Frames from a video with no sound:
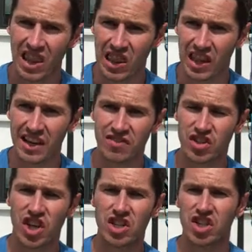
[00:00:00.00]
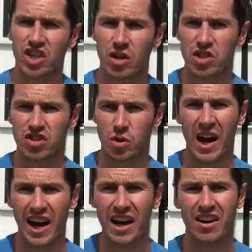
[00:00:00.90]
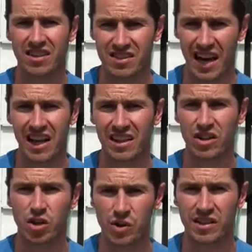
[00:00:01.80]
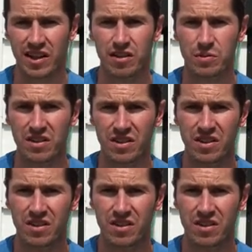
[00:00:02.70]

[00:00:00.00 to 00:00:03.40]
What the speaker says: life-changing coaches, so I hire exactly who he tells me to.